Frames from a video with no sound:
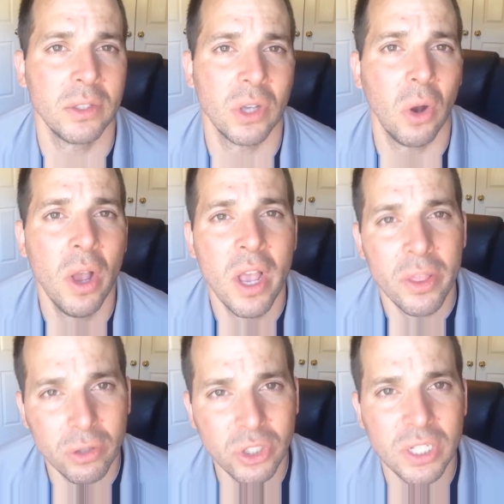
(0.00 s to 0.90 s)
So
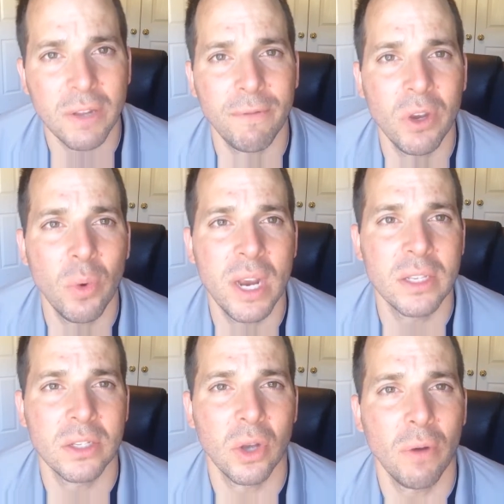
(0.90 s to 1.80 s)
those are just a few
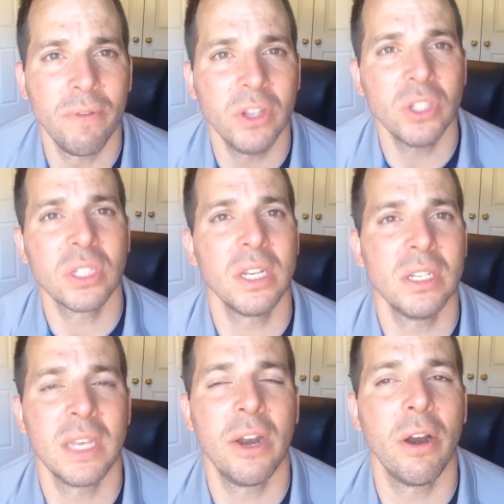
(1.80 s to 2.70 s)
reasons. So if you just
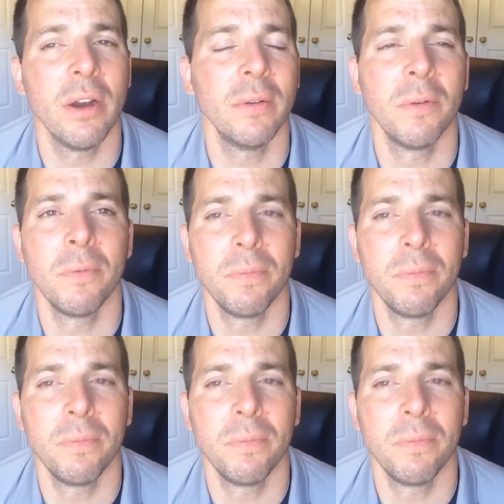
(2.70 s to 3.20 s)
consider,